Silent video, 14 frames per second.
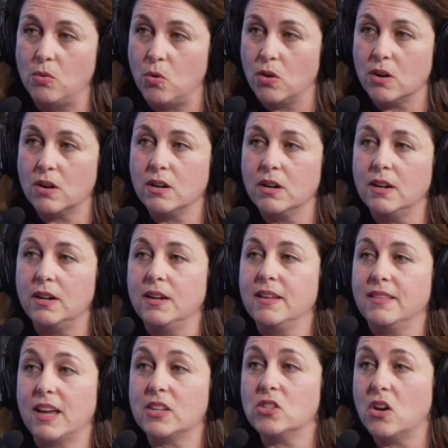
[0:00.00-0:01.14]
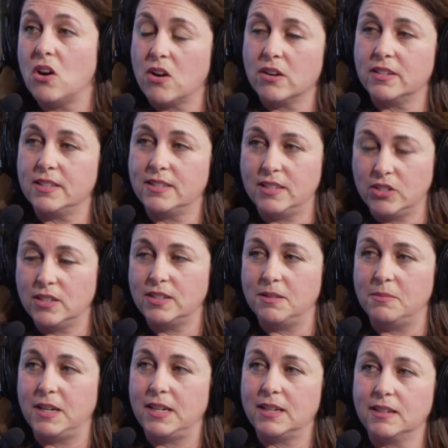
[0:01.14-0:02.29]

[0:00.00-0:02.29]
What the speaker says: more. That's a hard decision to make.